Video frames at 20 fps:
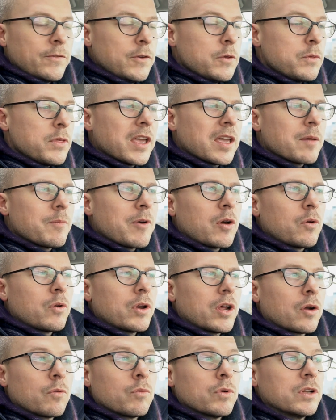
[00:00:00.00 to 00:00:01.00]
you think about
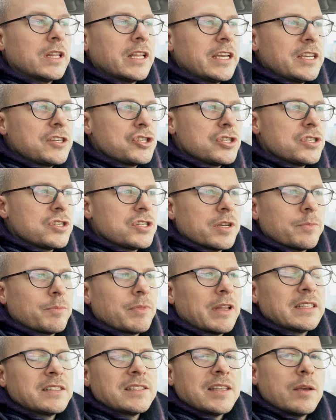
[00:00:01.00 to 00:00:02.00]
a relationship,
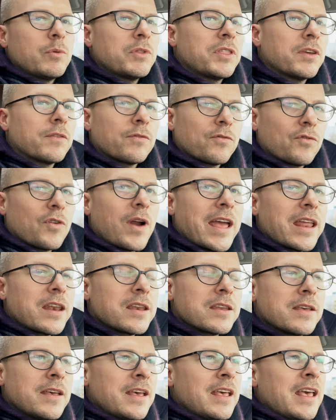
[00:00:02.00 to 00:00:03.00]
let's say with a friend,
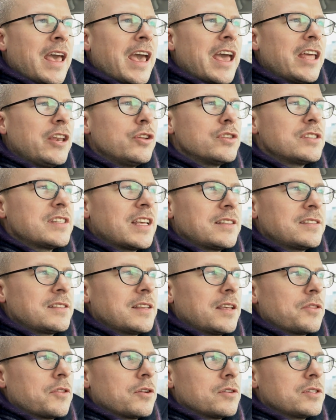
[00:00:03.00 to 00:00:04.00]
and you sense
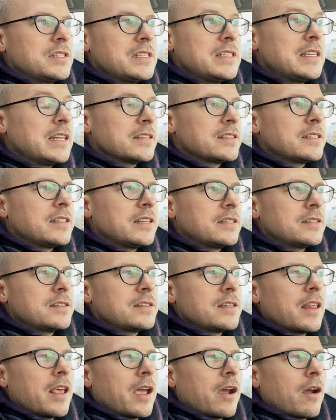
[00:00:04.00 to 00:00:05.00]
that there's distance
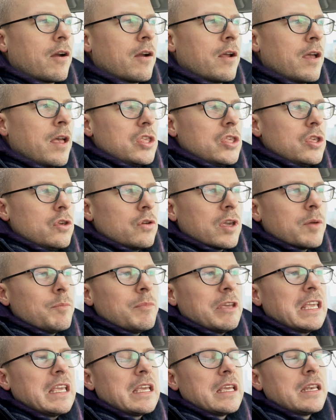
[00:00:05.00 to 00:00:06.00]
there, you can
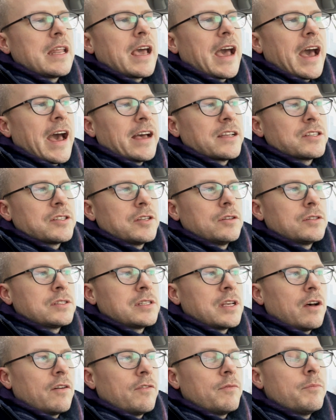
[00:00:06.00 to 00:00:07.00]
begin to ask
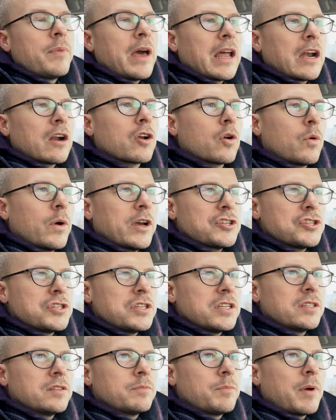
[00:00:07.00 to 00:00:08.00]
yourself better
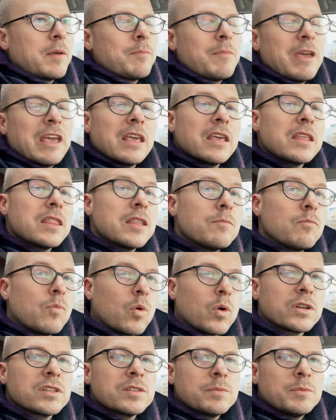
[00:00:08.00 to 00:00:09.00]
questions by making them
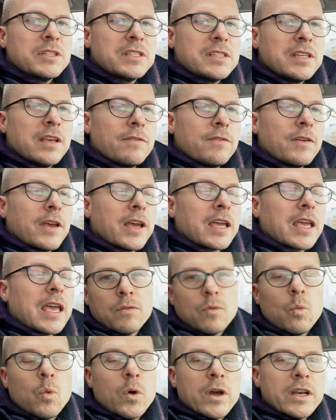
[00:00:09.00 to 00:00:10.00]
more specific.
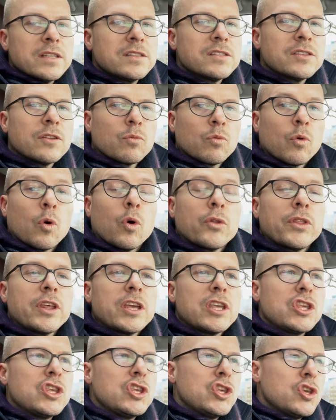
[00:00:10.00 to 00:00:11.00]
What is the role that
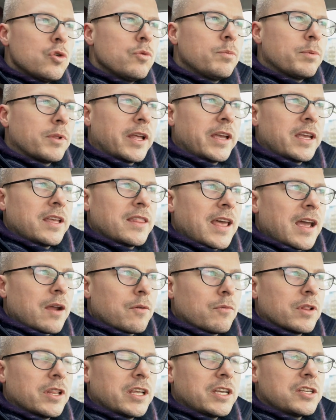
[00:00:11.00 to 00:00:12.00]
you play in that
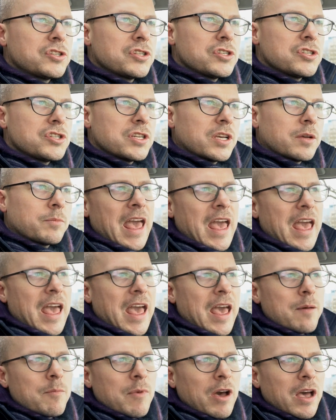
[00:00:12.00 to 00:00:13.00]
relationship?
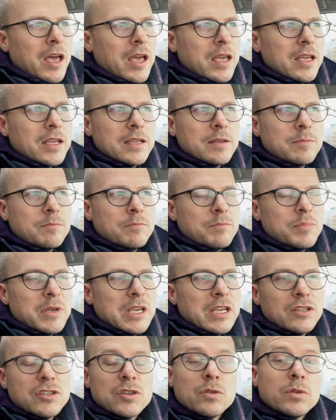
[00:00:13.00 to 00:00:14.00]
Am I
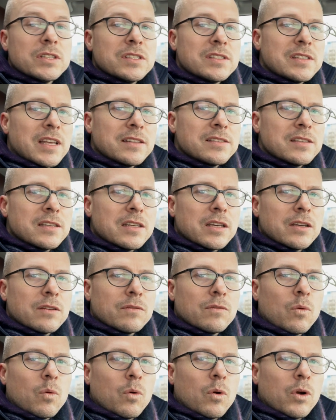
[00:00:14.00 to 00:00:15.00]
being too insensitive,
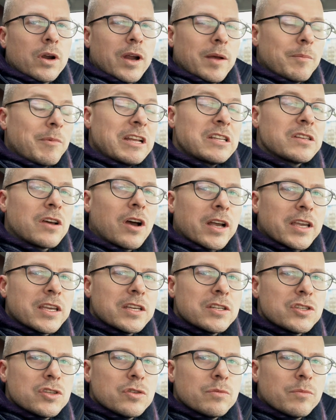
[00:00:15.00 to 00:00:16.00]
or am I
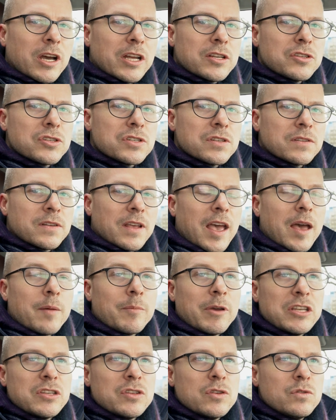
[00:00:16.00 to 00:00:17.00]
talking too much? Am
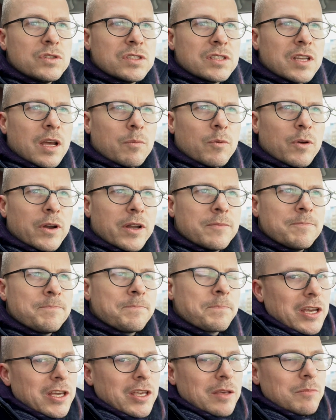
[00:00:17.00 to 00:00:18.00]
I too stubborn?
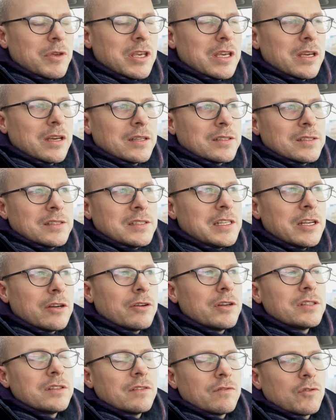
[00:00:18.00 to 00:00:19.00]
It can be a
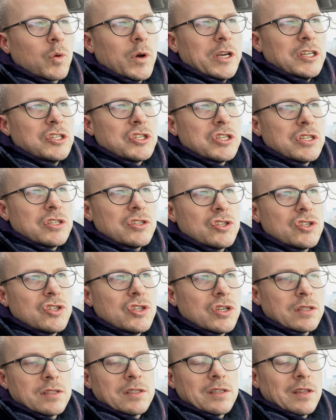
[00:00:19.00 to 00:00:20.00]
series of questions
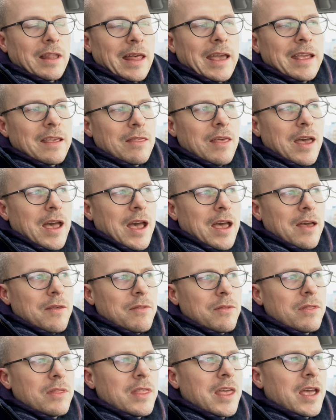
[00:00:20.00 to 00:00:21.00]
just like that
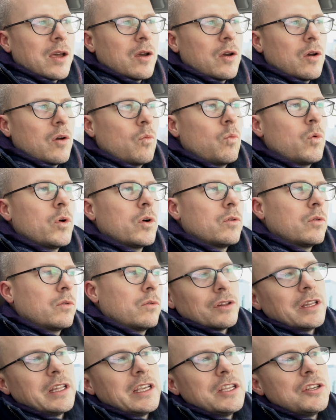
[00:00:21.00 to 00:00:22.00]
that will
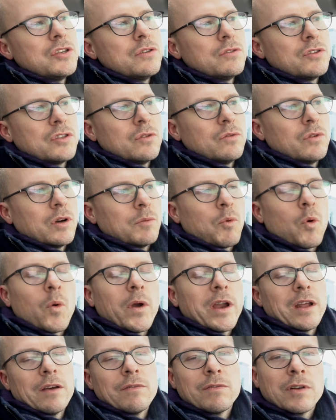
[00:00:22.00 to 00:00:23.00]
lead you to a
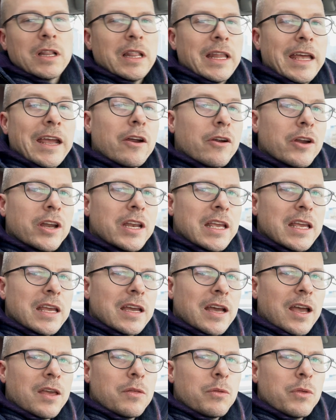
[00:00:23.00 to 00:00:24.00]
point of clarity,
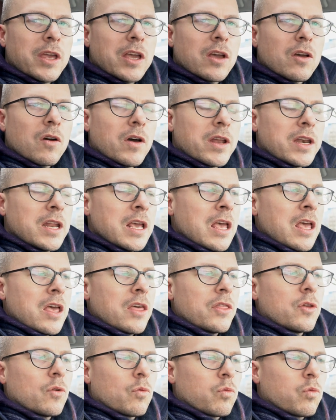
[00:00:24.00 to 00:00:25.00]
I think, on
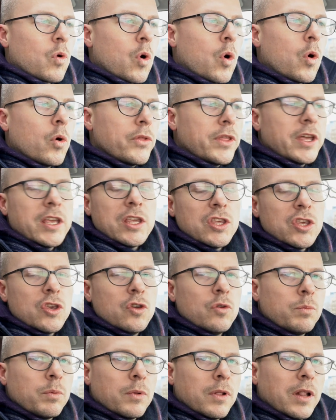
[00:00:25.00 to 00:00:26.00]
the role that
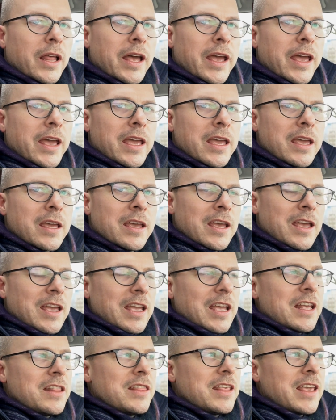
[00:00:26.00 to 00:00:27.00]
you play
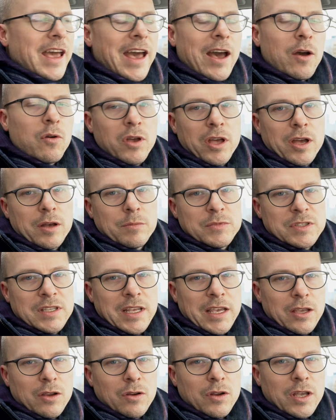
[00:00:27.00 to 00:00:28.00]
in the outcomes
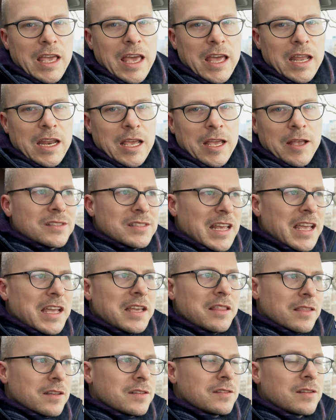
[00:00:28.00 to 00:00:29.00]
that you're getting.
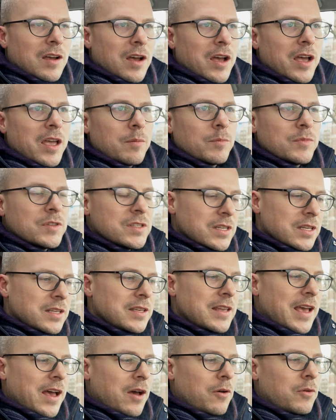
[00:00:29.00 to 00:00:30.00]
Take the time, sit
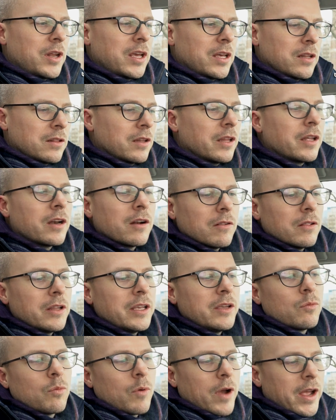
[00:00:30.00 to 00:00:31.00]
down and
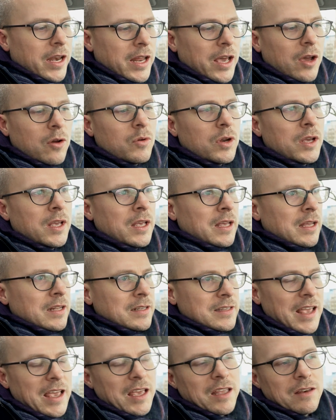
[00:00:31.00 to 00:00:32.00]
literally write out
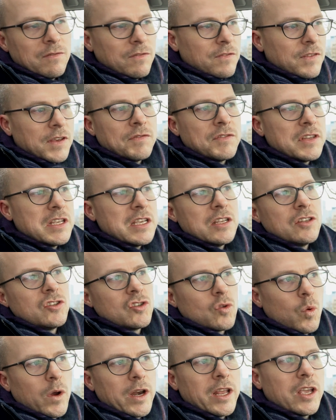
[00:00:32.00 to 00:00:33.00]
10, 15,
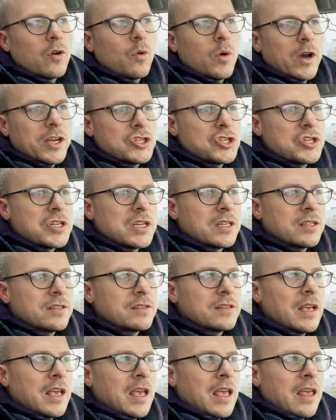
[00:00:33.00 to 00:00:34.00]
20 questions
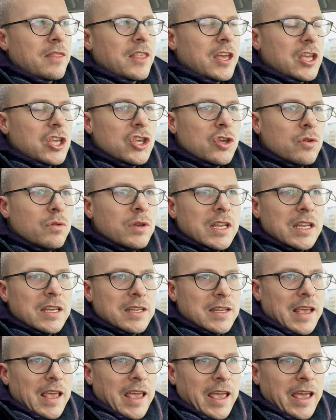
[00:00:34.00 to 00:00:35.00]
that you need
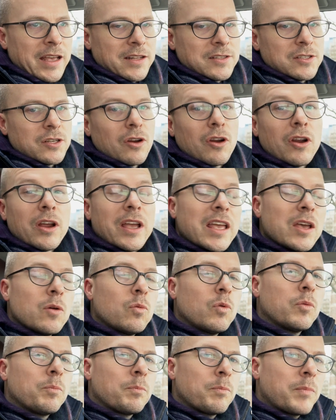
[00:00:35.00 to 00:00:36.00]
to answer. It
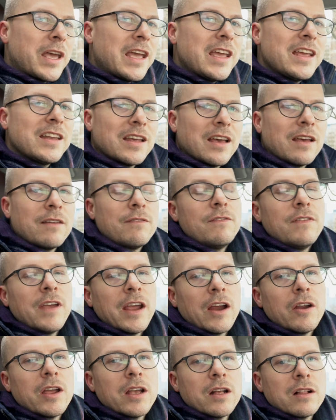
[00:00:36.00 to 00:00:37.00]
will paint a
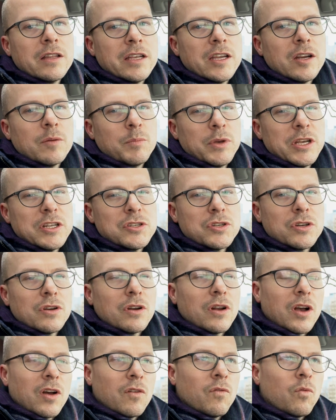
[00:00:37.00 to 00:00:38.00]
very clear
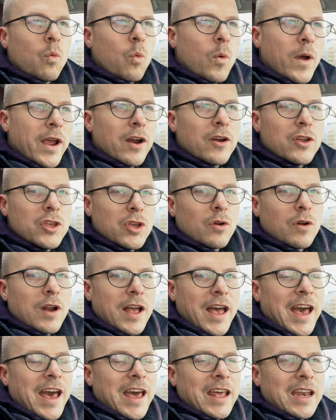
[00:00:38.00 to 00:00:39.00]
picture of where you're
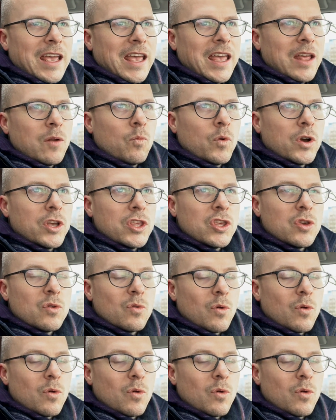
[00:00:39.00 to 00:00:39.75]
at and what you